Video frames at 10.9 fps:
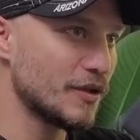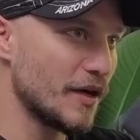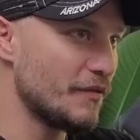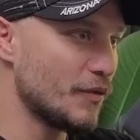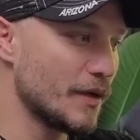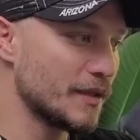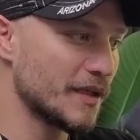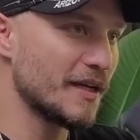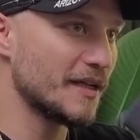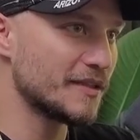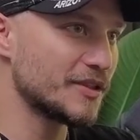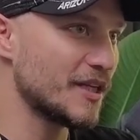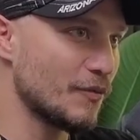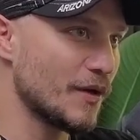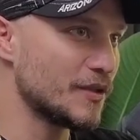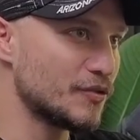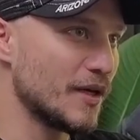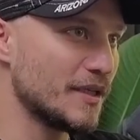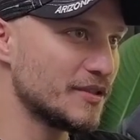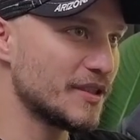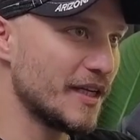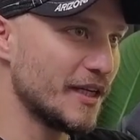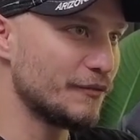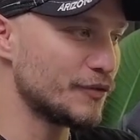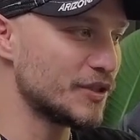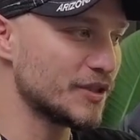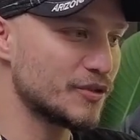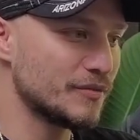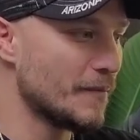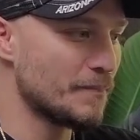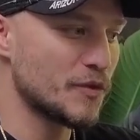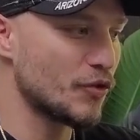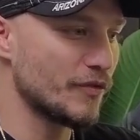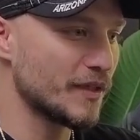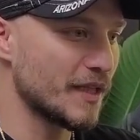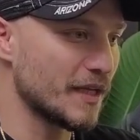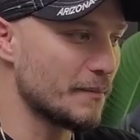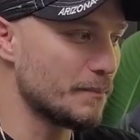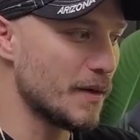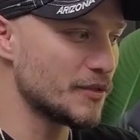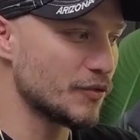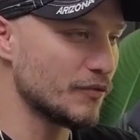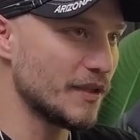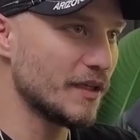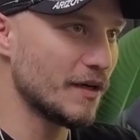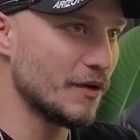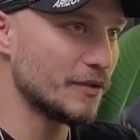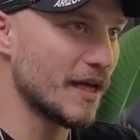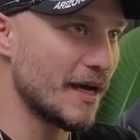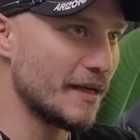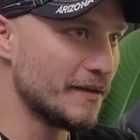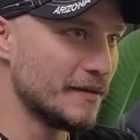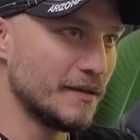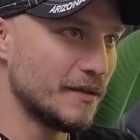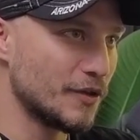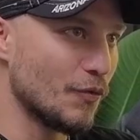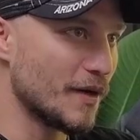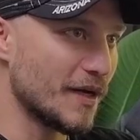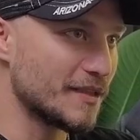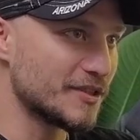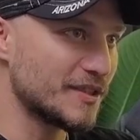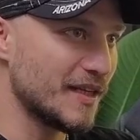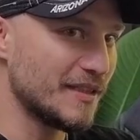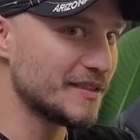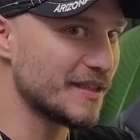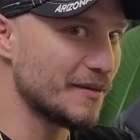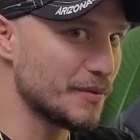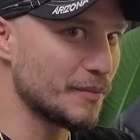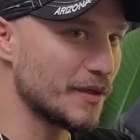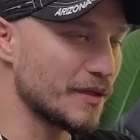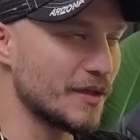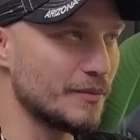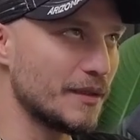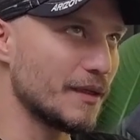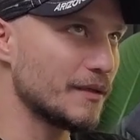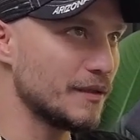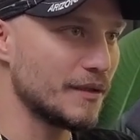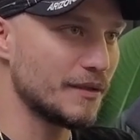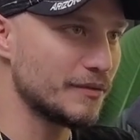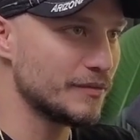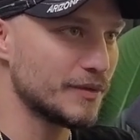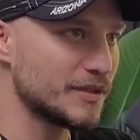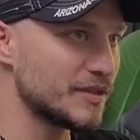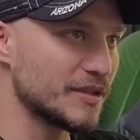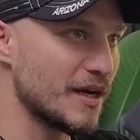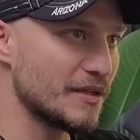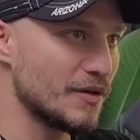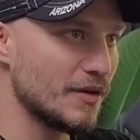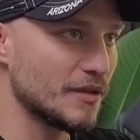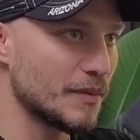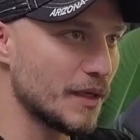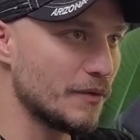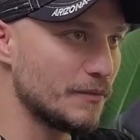So everyone can understand what you're trying to say. If you're just throwing like a bunch of lingo that no one understands, then people are going to be like, ugh, well, what's this guy talking about?